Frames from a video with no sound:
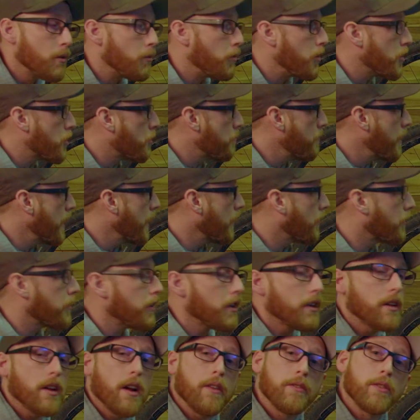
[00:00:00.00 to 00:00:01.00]
which means
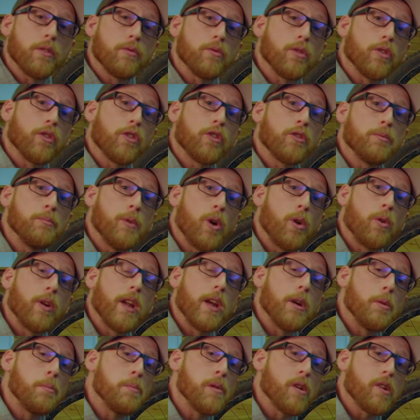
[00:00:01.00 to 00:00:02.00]
that you don't have to run small
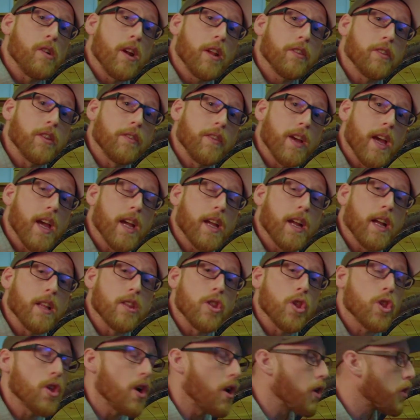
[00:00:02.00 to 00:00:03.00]
little progressive air
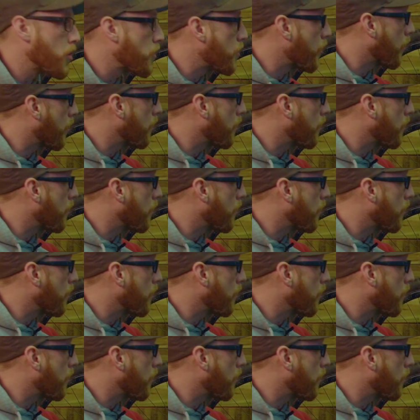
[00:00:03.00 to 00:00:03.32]
can shocks. You